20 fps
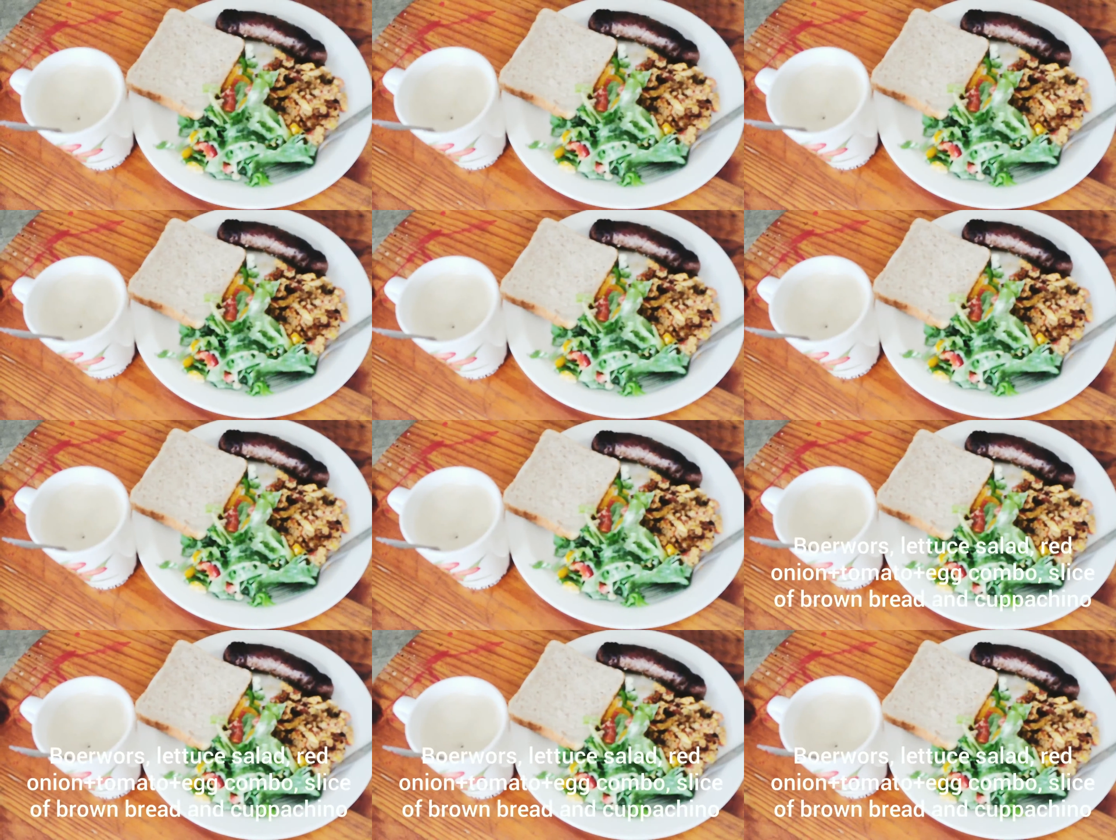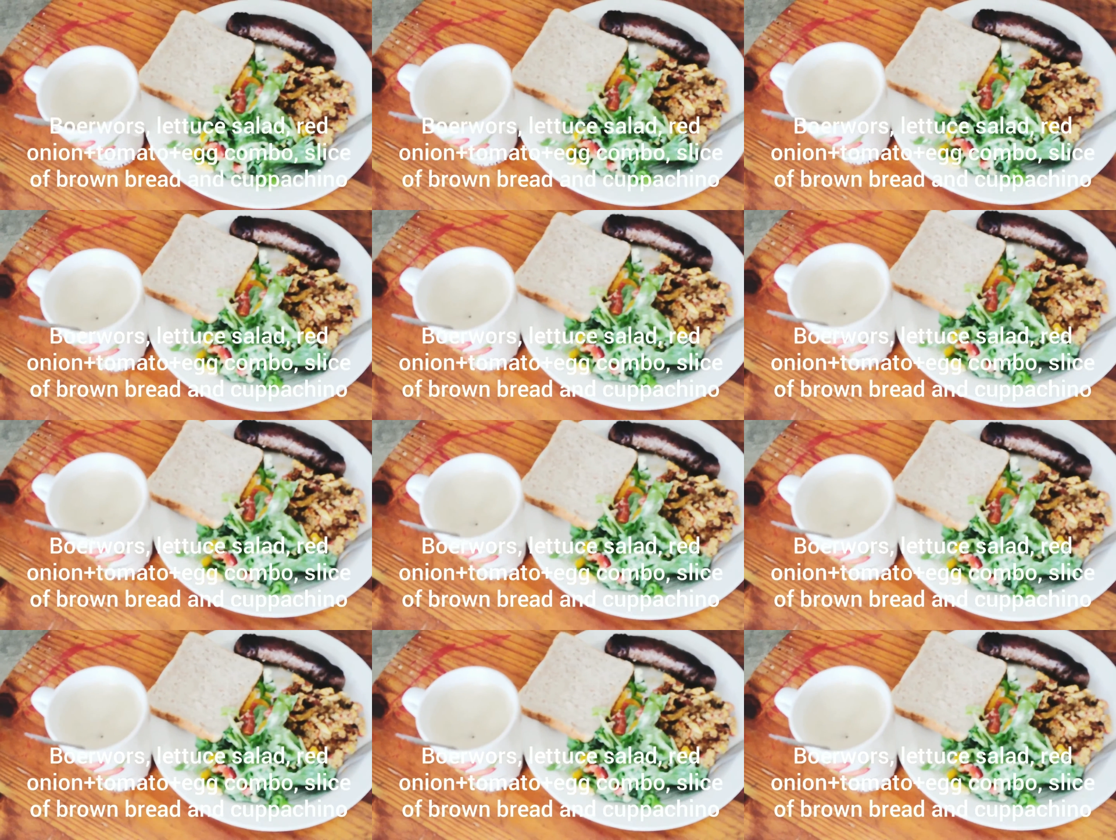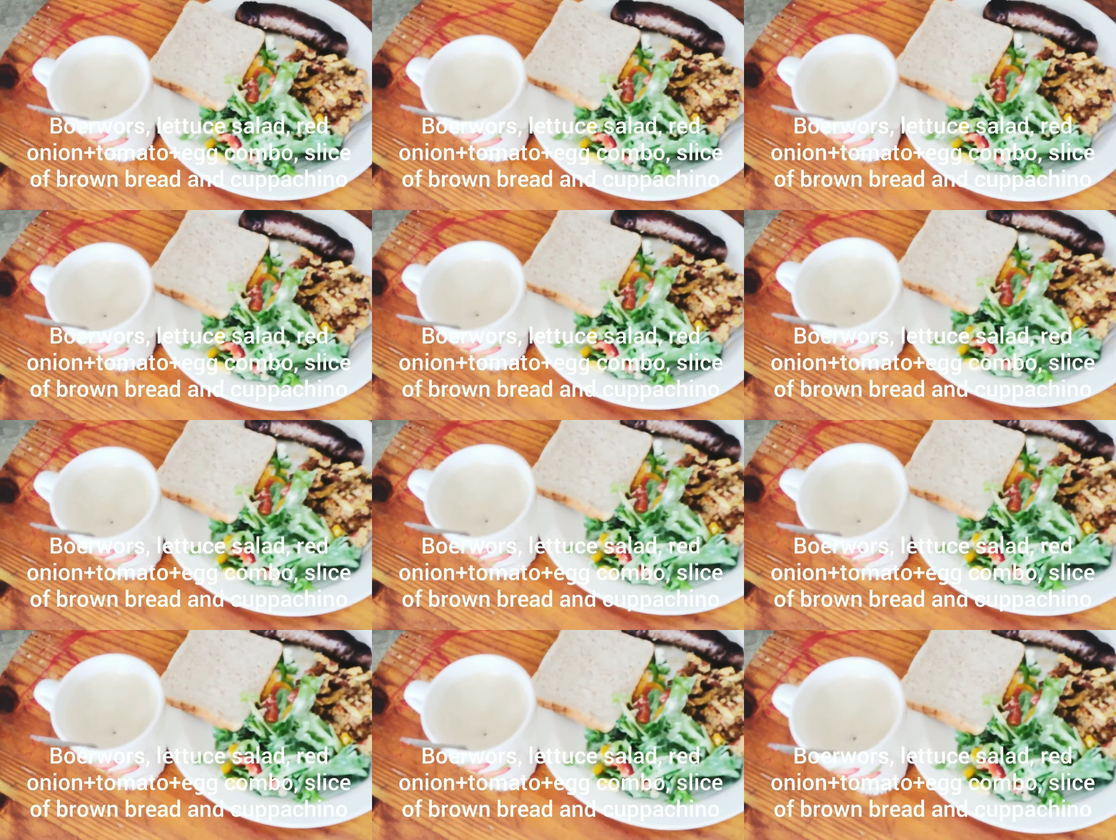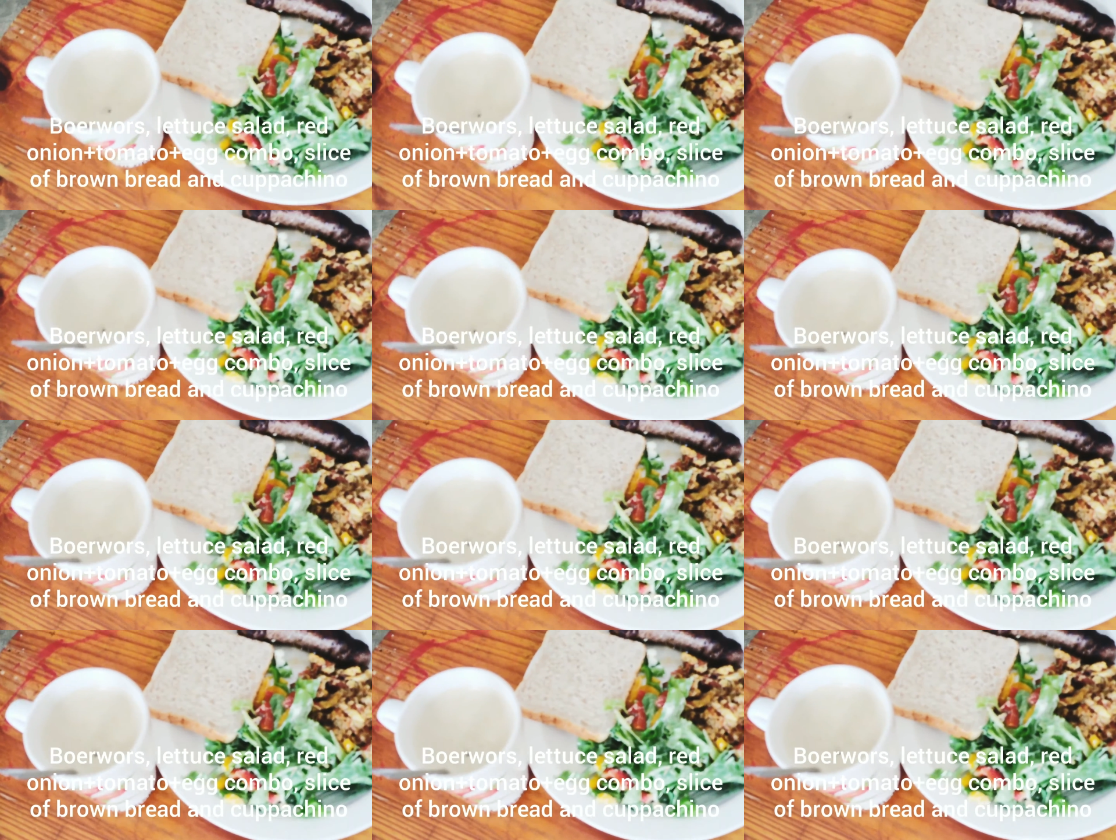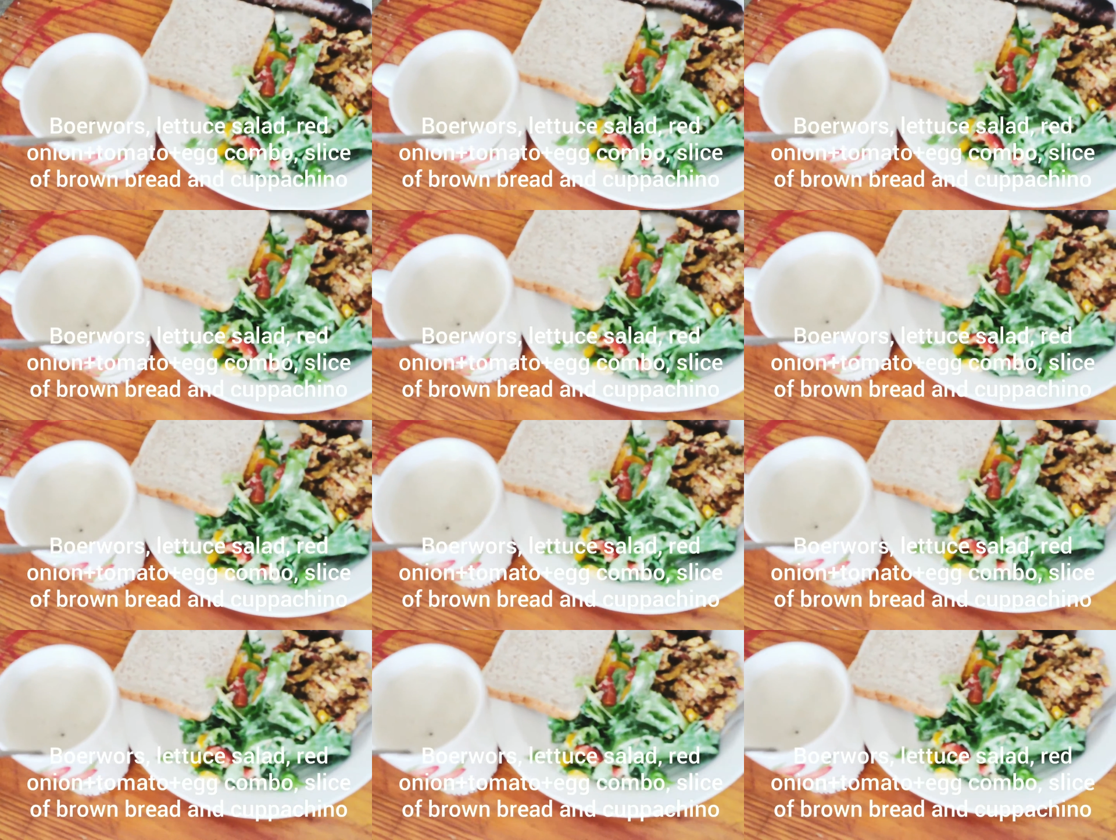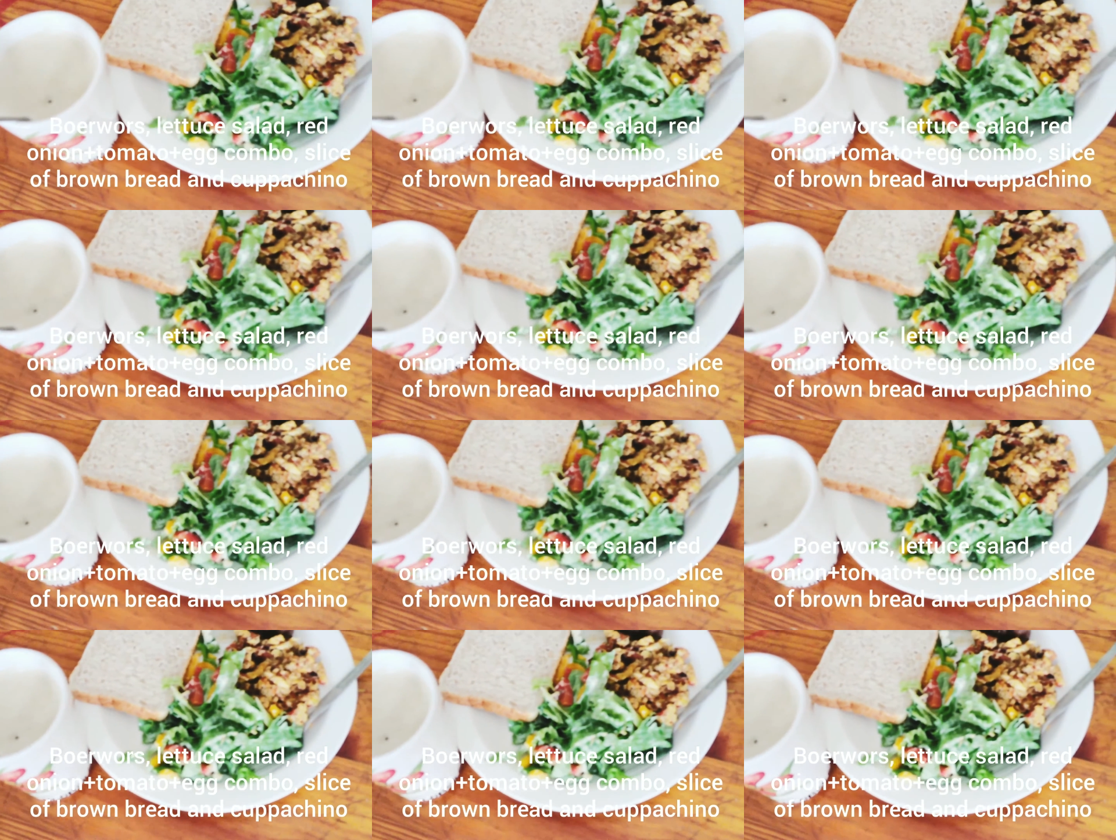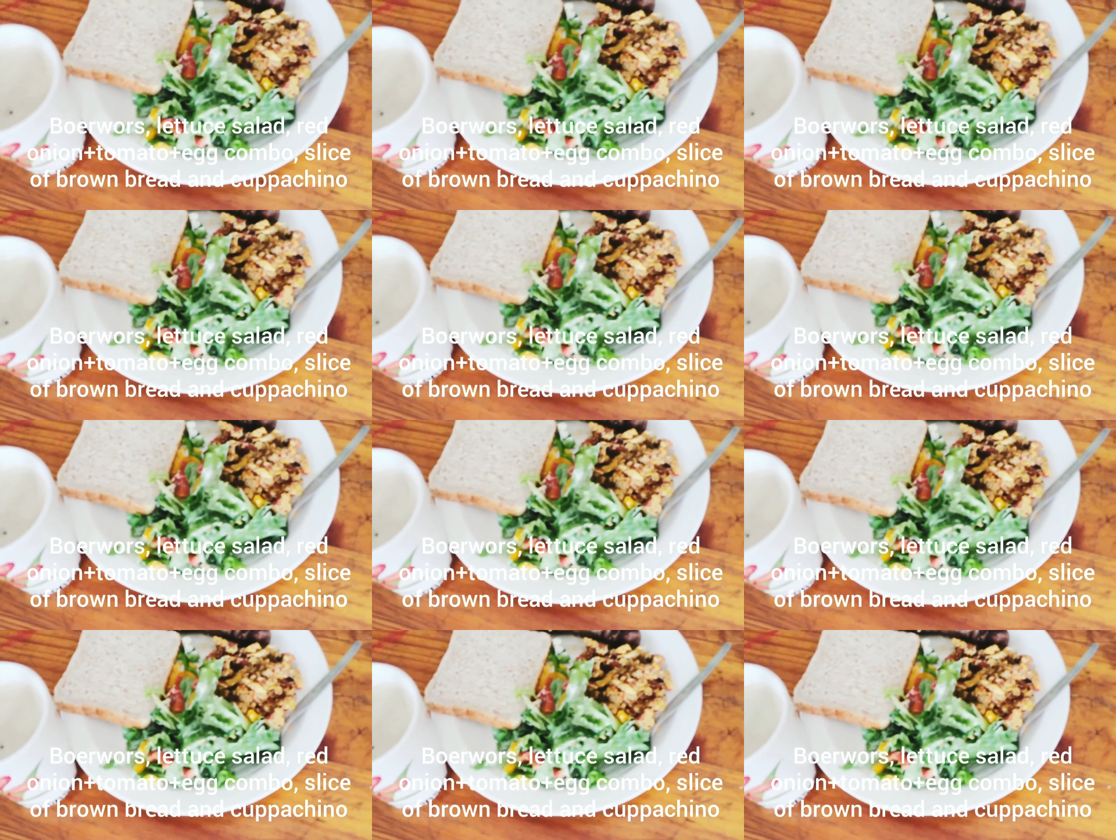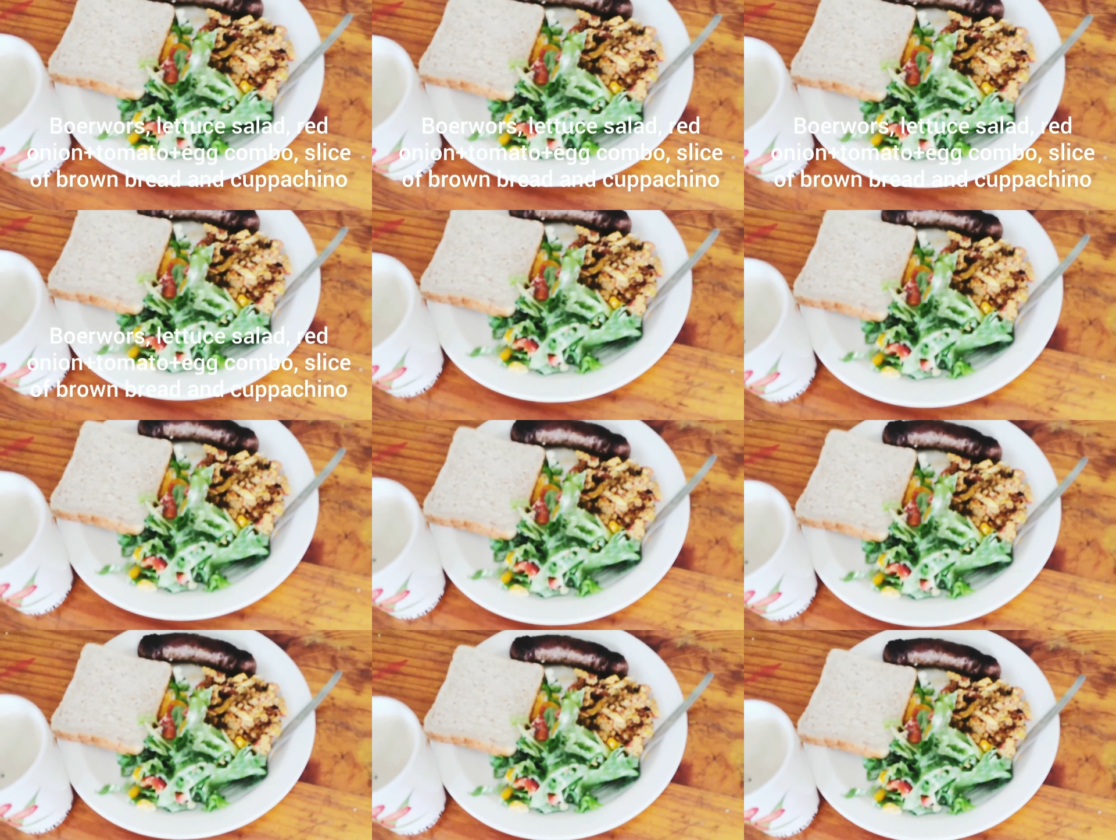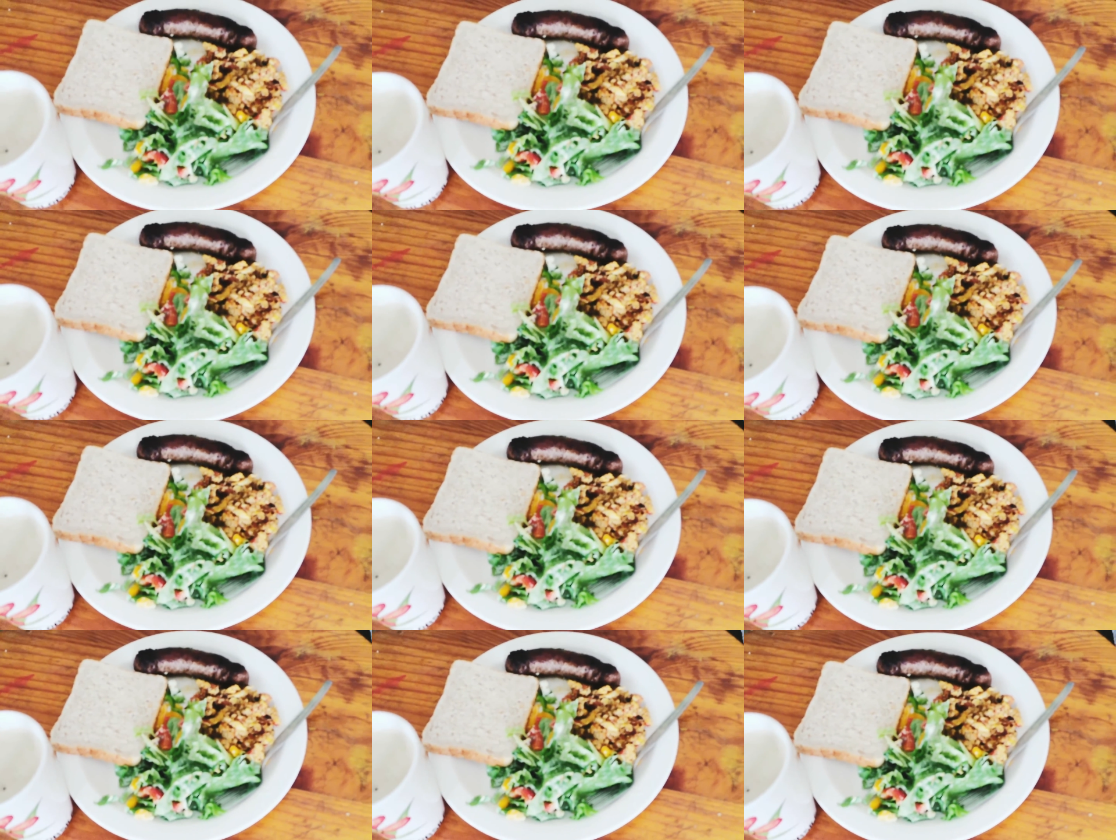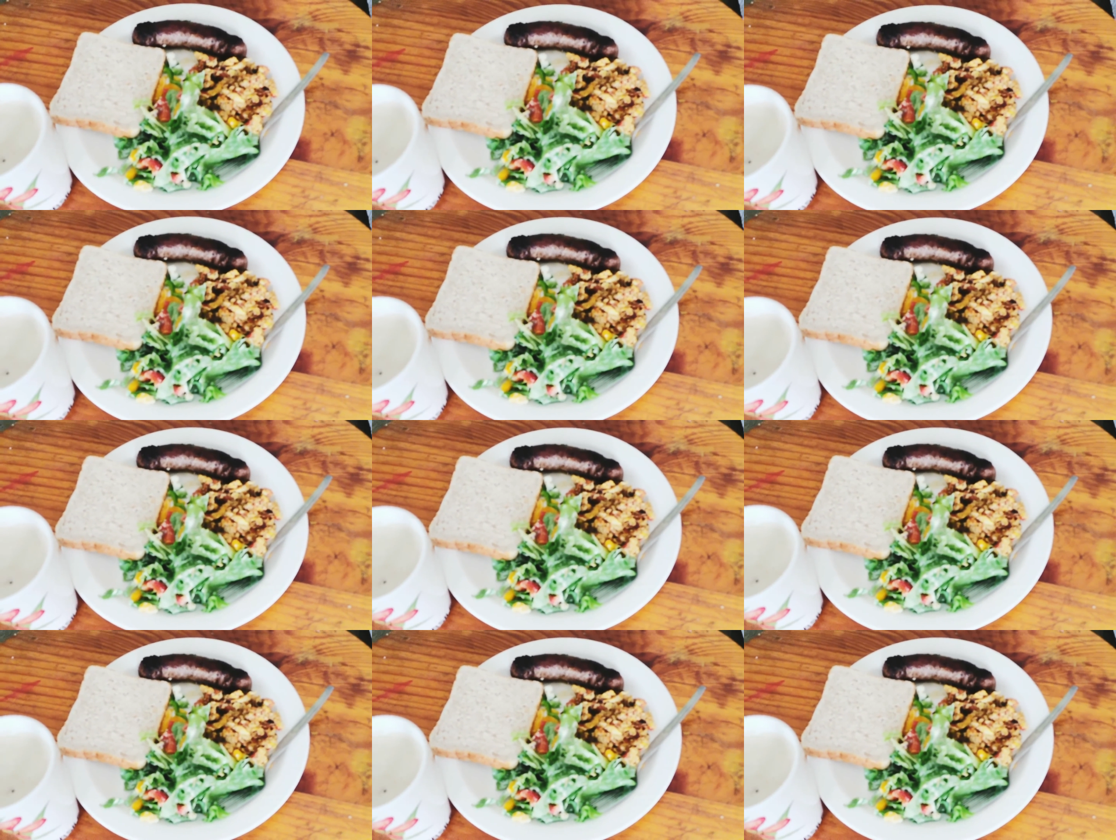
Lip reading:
[unreadable: no face in view]